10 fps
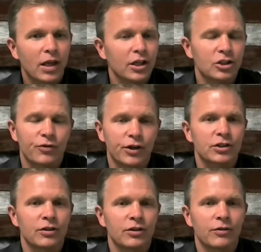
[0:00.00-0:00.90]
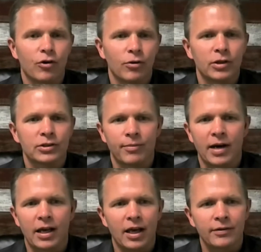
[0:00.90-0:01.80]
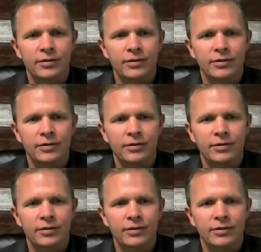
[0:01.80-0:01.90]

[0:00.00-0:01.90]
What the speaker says: is first and foremost in my life.